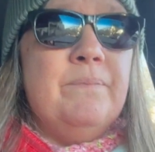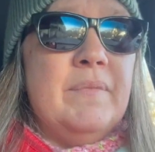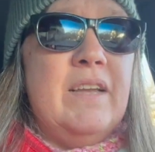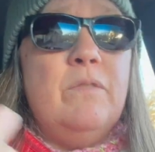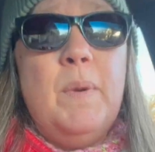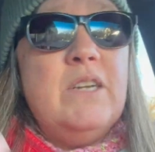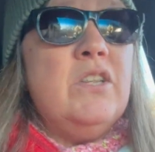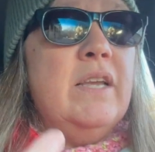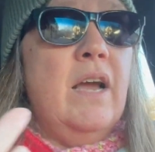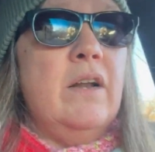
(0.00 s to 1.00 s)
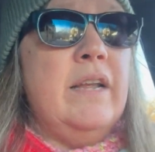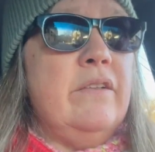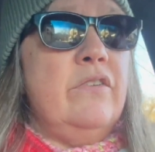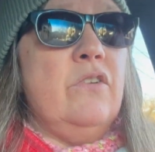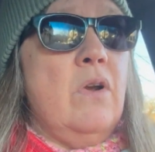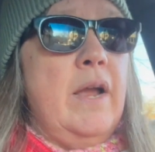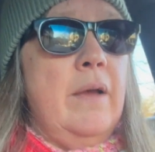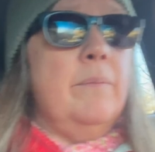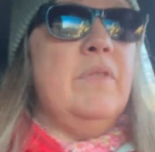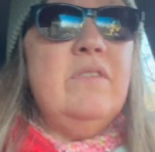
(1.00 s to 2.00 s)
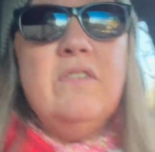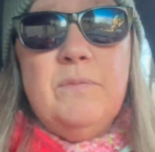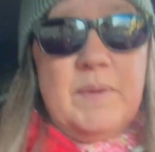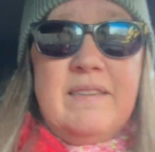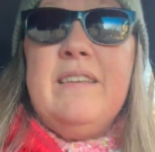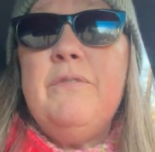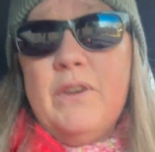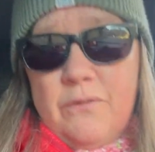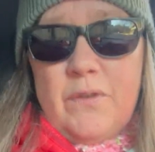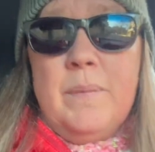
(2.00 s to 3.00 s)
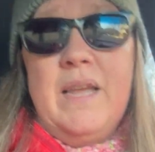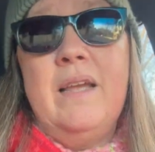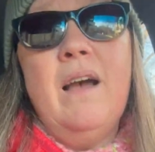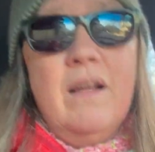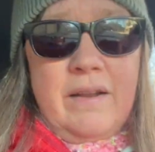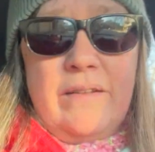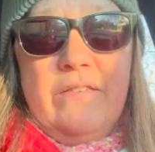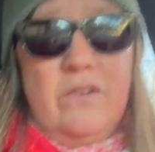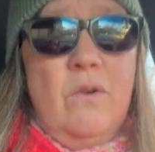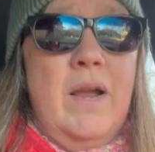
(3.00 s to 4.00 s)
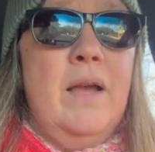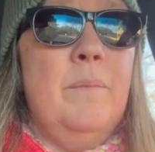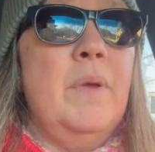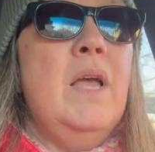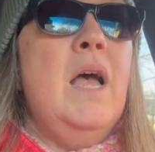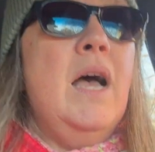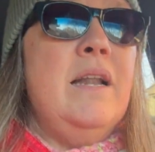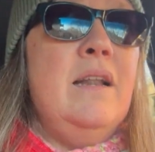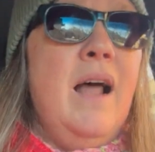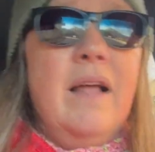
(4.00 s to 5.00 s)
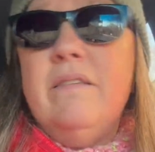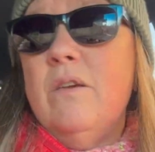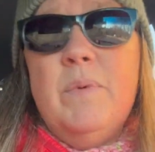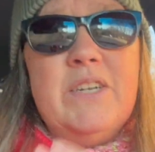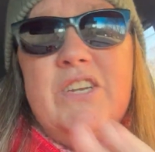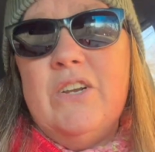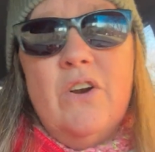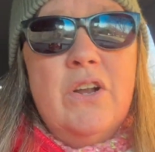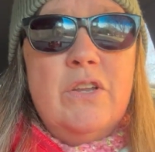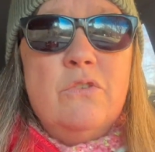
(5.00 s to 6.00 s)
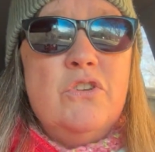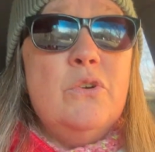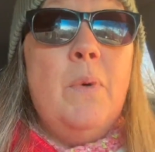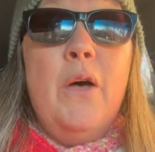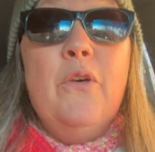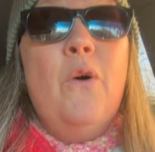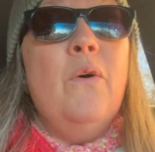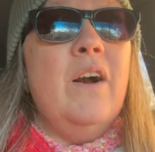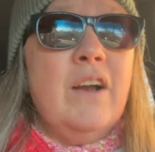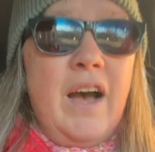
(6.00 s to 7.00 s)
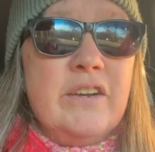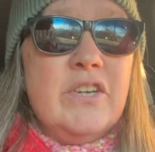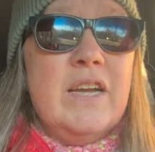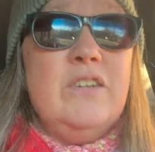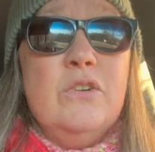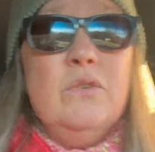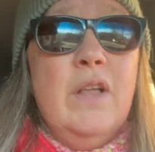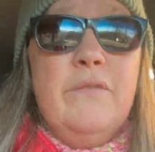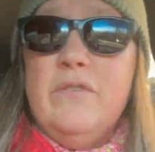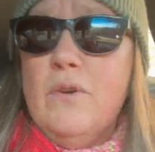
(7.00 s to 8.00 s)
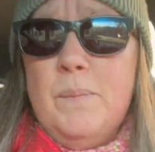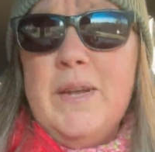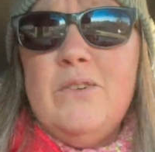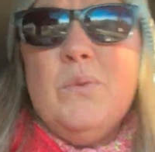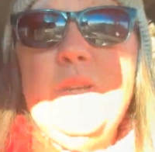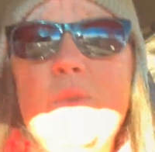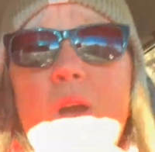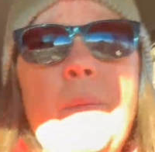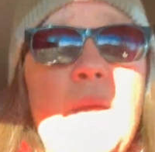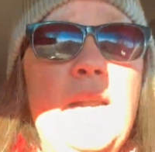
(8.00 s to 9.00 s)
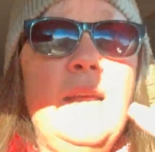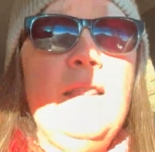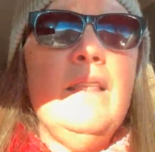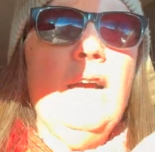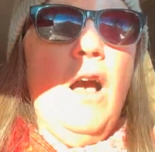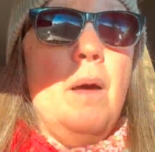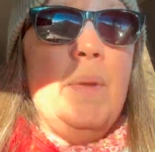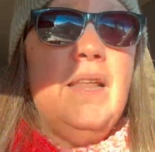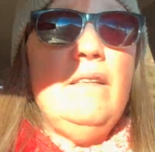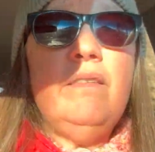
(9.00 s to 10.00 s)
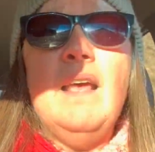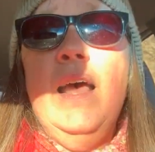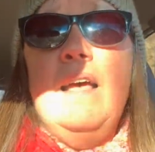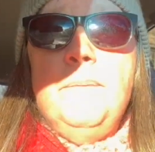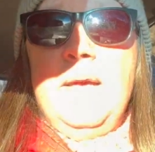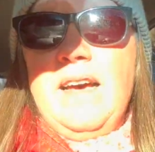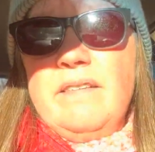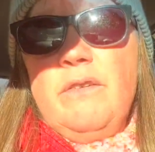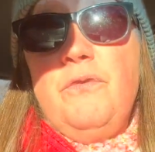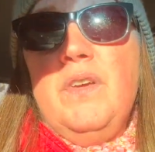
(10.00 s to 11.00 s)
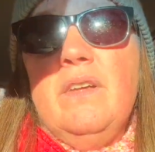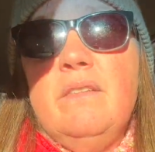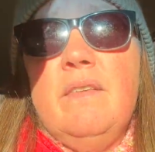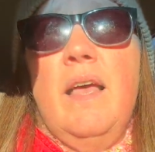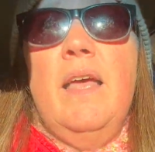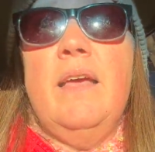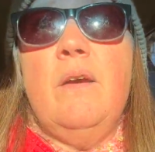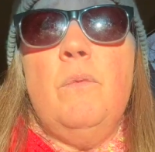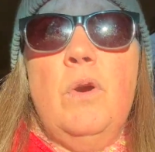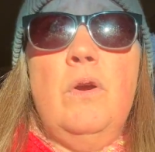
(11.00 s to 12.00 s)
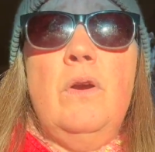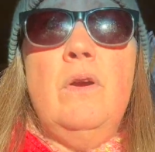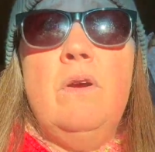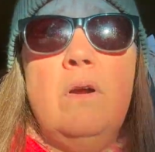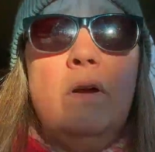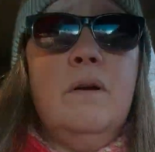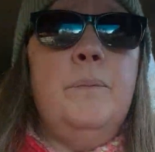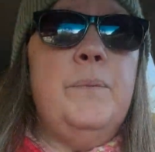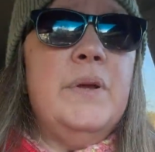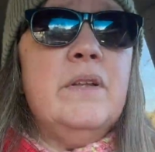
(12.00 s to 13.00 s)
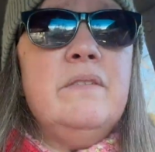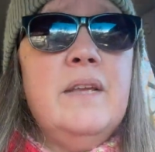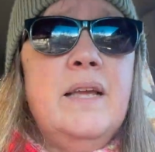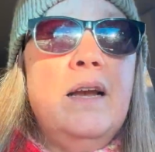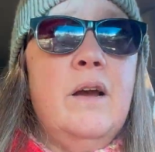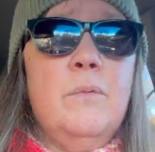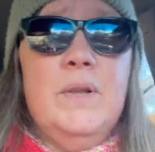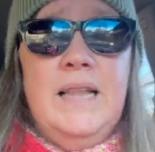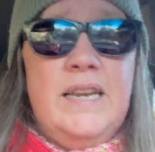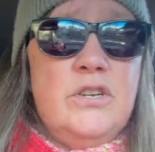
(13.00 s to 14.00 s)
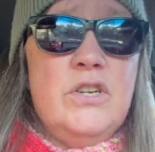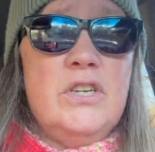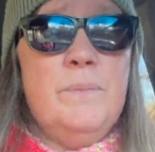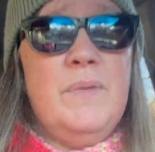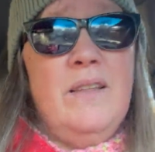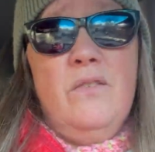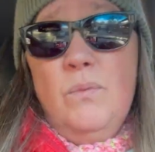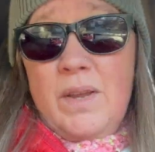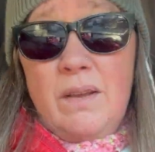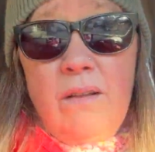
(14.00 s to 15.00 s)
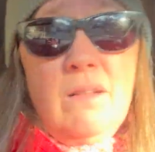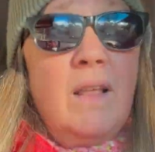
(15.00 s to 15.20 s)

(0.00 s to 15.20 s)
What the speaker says: especially on Instagram. This is specific for me on Instagram. Not so much here on YouTube, although, gosh, I do love so much when you comment in the comments, because it feels like we're building a relationship that's real